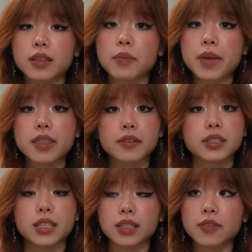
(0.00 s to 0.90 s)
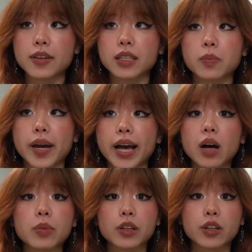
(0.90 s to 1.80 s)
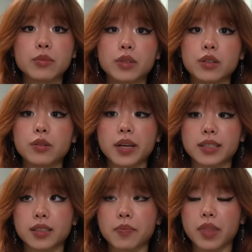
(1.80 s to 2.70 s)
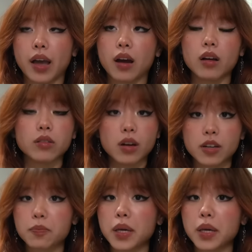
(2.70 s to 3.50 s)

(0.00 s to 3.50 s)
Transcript: The Myth of Sisyphus by Albert Camus is something a lot of